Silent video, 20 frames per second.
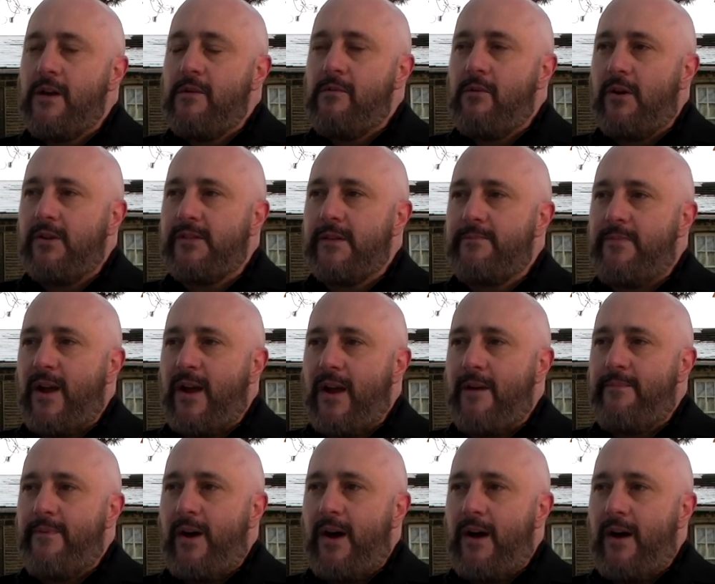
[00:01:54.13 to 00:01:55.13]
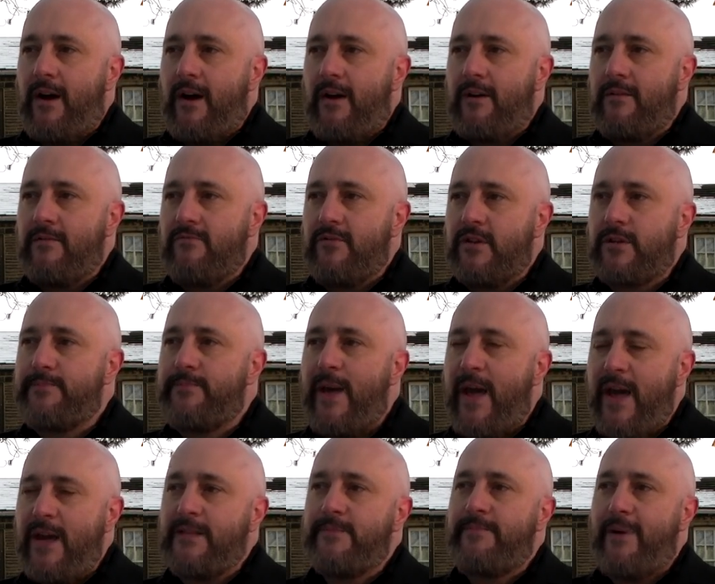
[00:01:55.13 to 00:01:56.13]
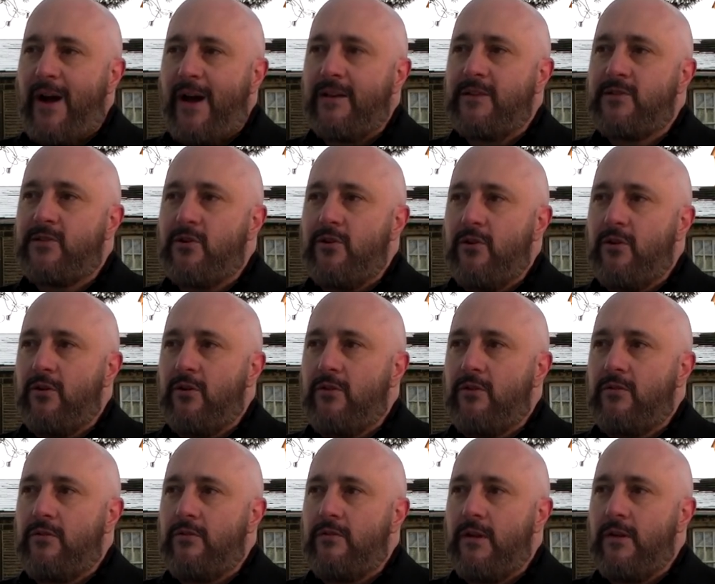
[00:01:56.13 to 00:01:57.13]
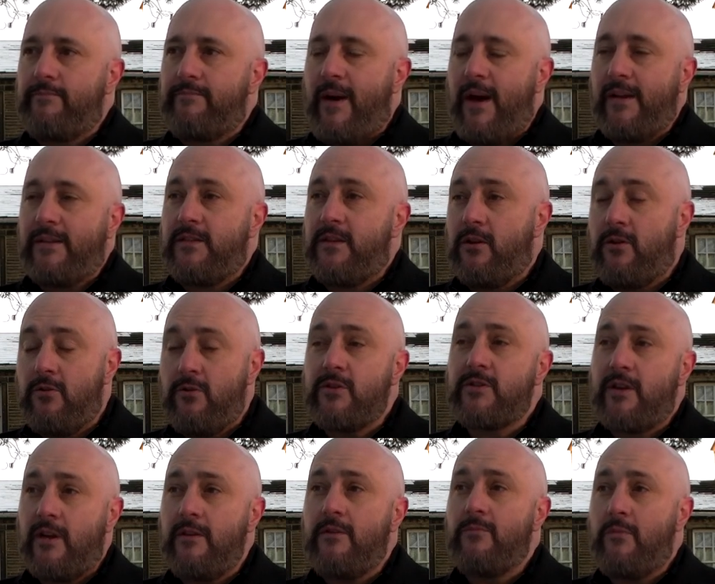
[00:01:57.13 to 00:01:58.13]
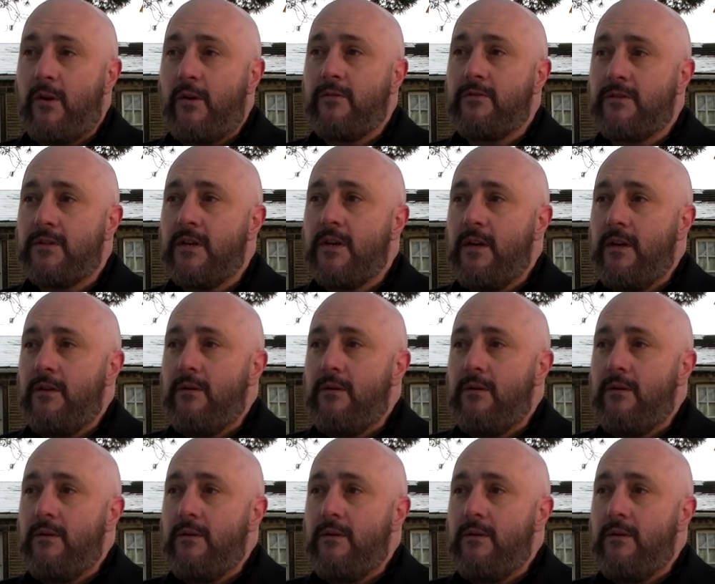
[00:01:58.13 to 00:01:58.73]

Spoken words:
We want to bring a bit of respect back to the ghost hunting world.